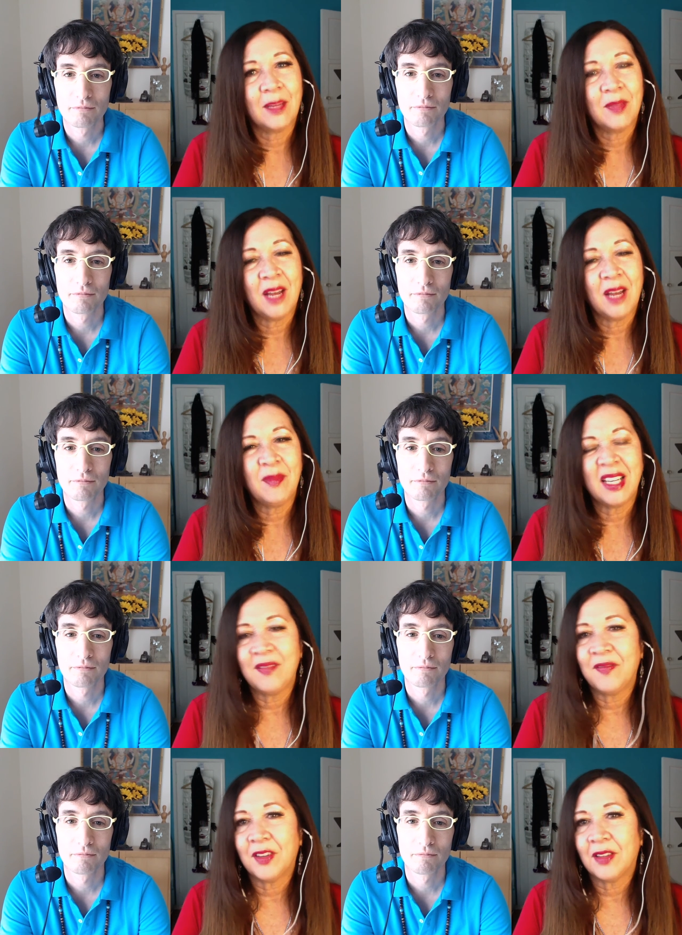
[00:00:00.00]
Speaker 1: sometimes I
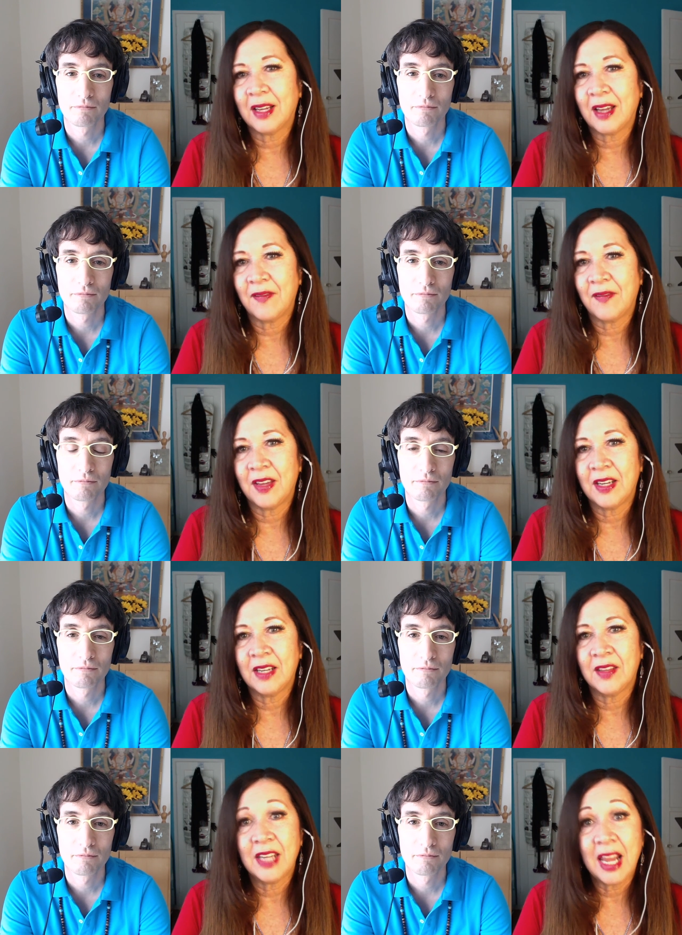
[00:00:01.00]
didn't feel like I fit
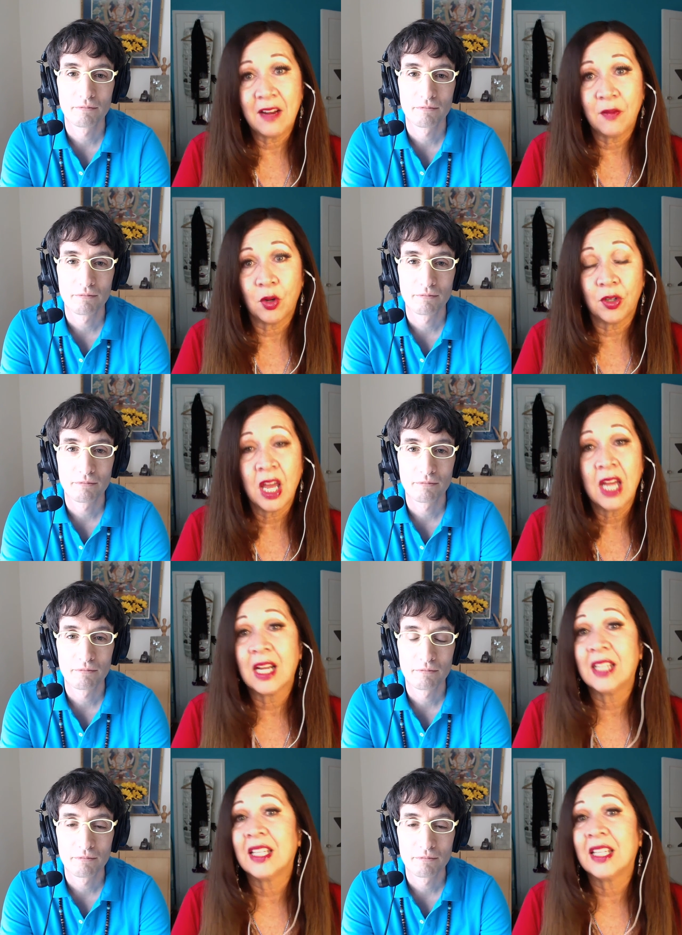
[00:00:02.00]
in the Native world
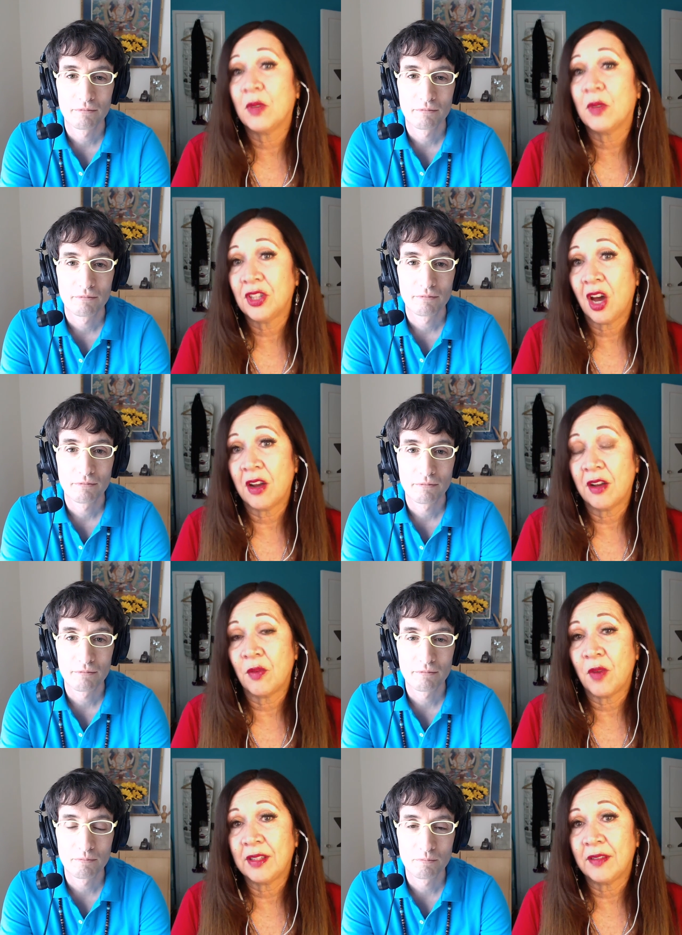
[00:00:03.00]
because I was not
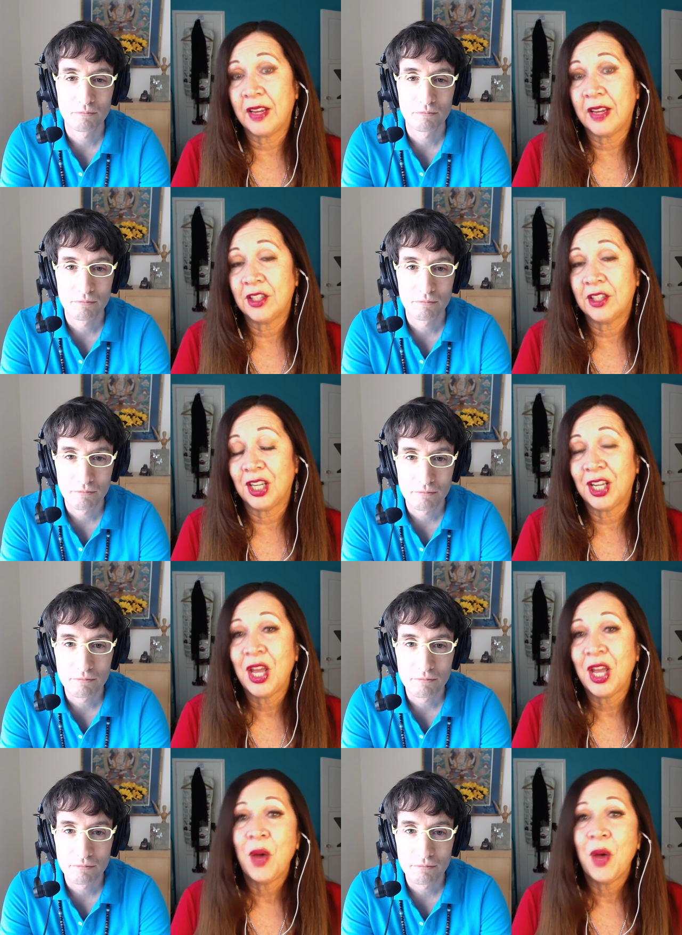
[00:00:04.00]
on a reservation.
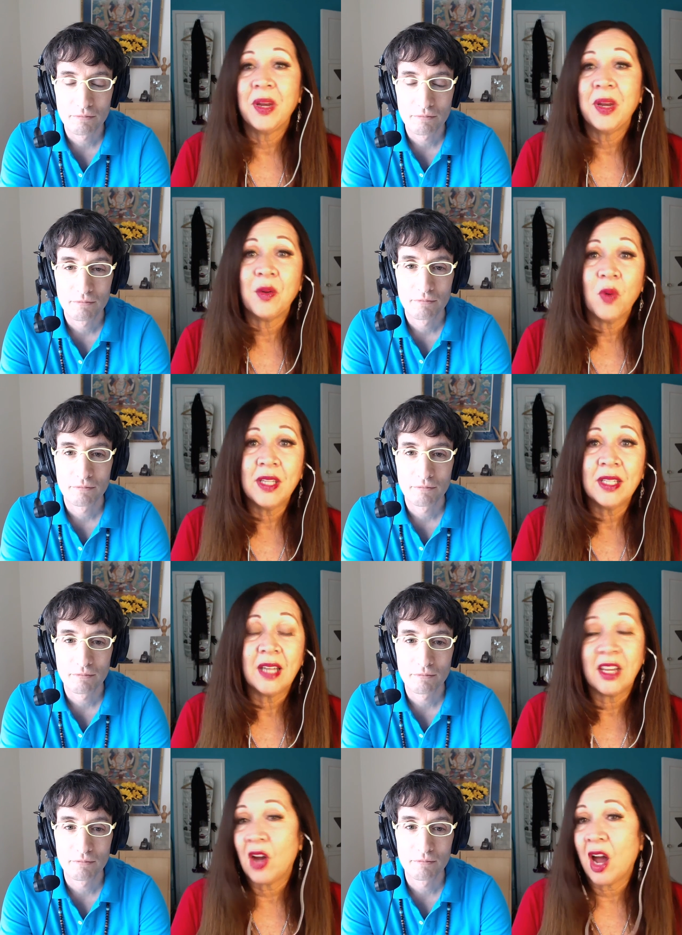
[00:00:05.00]
But it
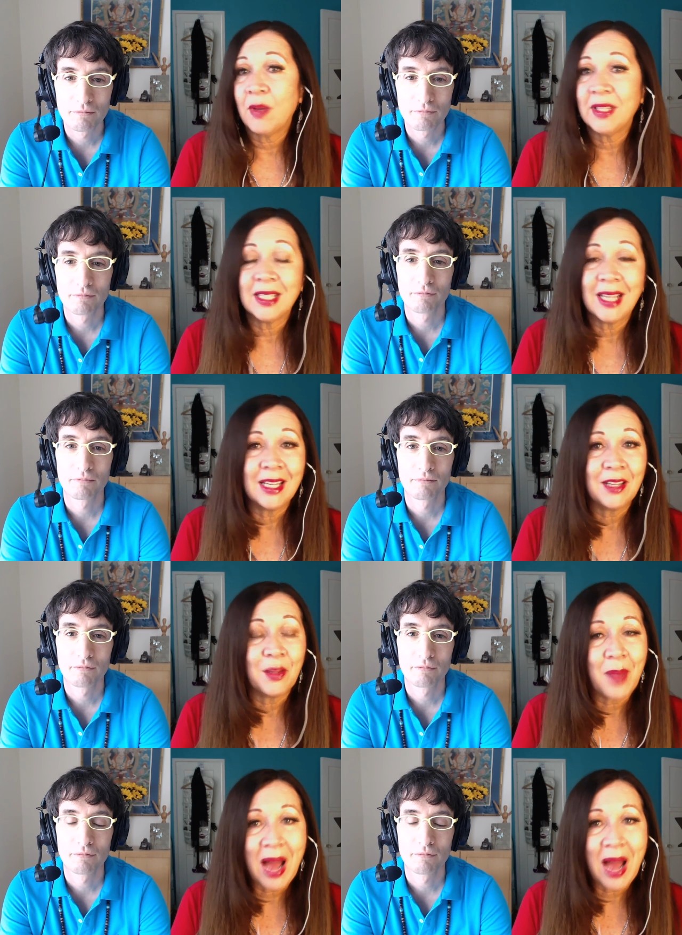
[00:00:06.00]
wasn't, you know, I always attended
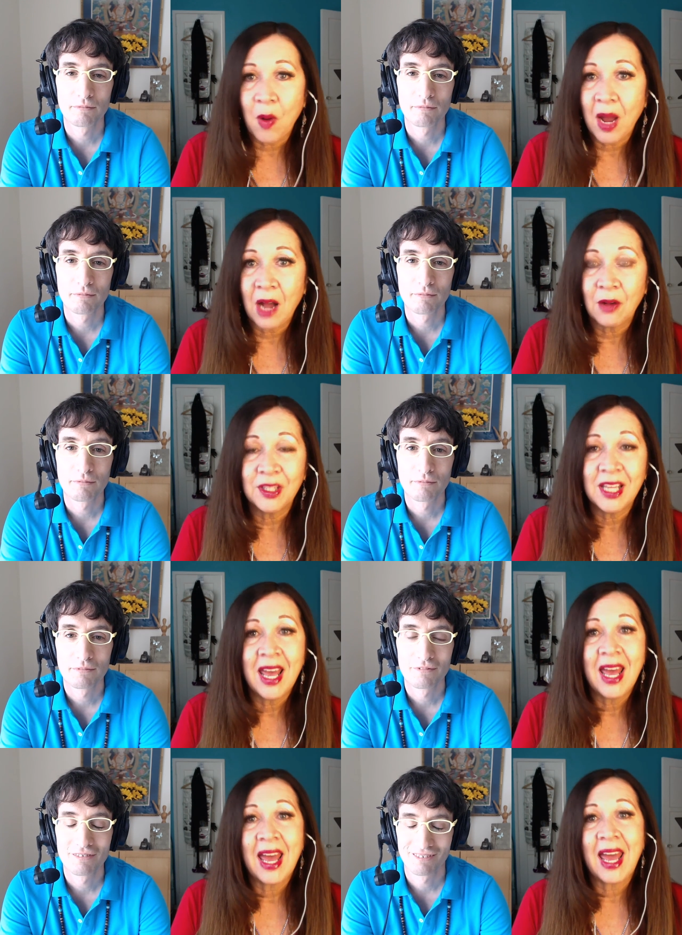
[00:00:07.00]
the powwows,
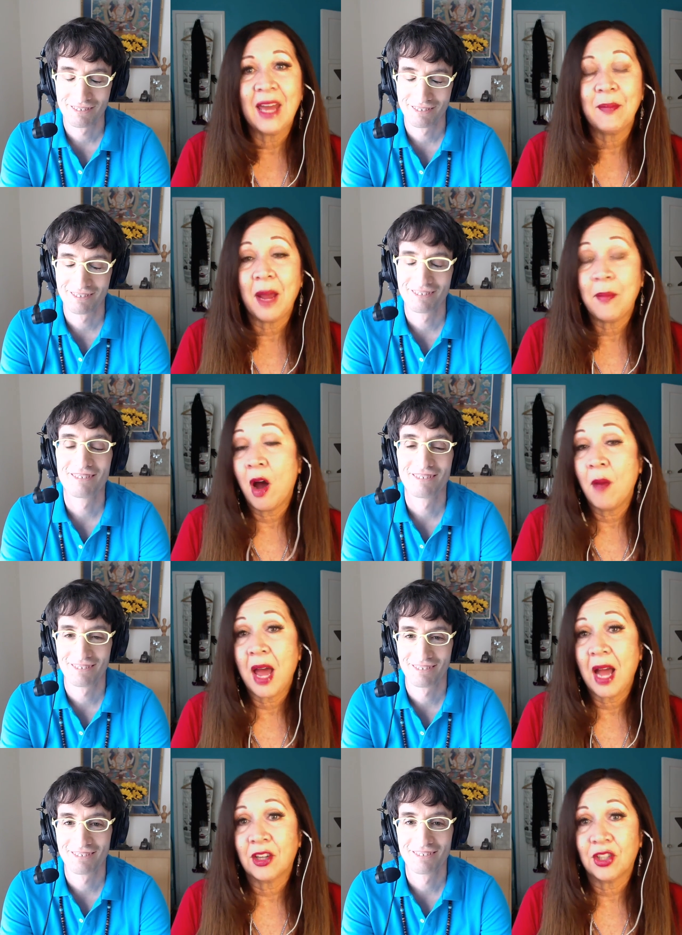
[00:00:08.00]
and my
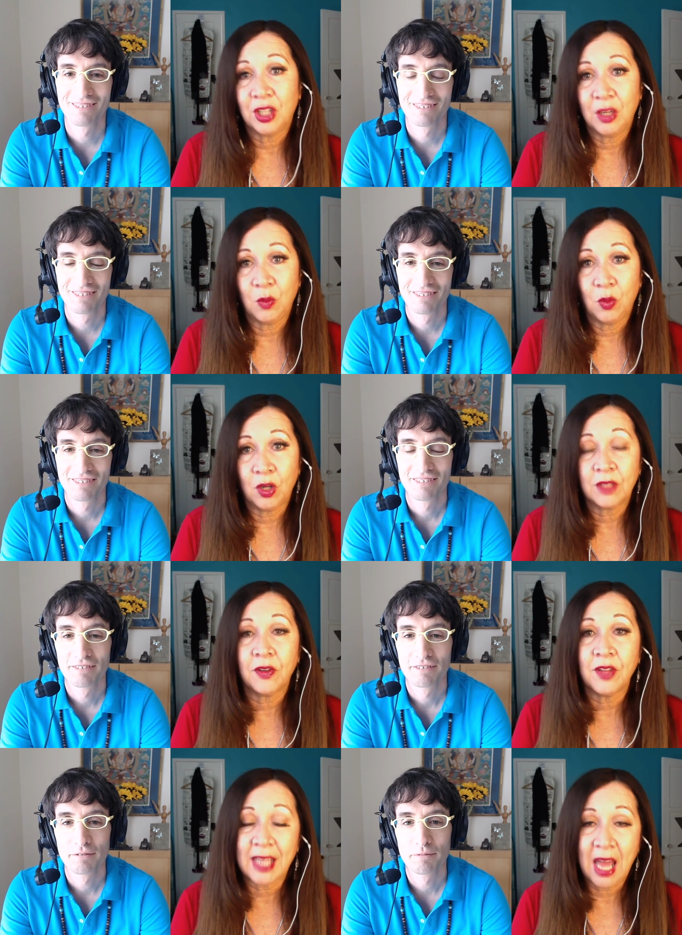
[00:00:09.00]
mom actually worked
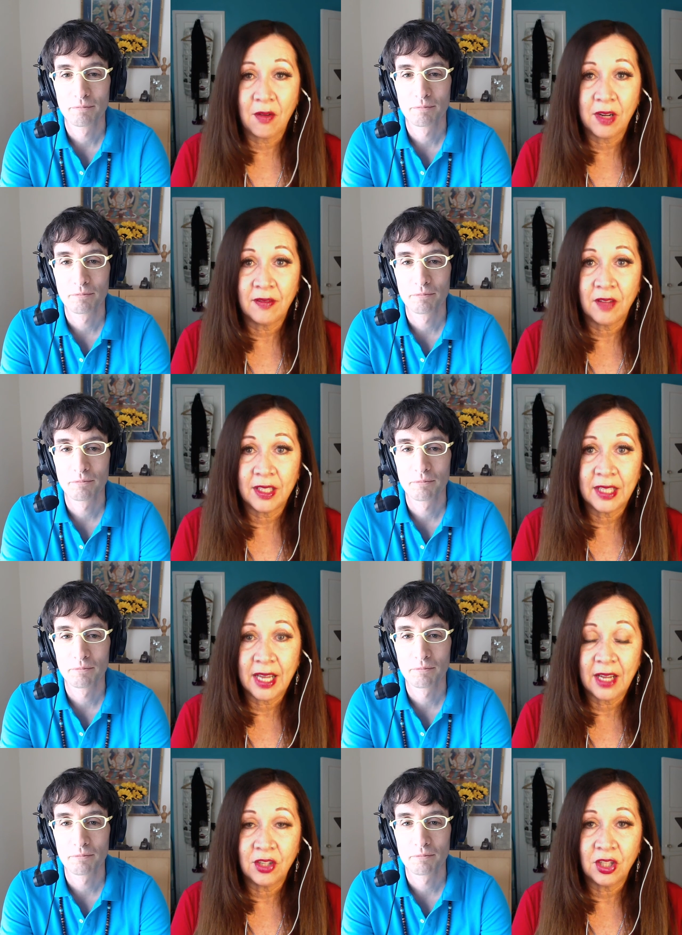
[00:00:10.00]
for the county of Los
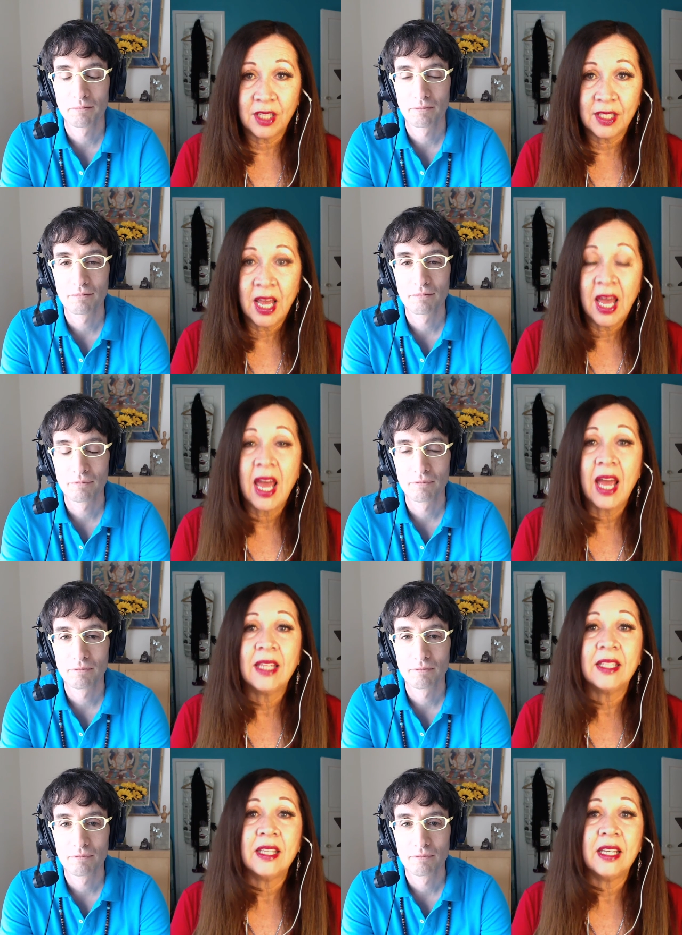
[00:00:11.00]
Angeles as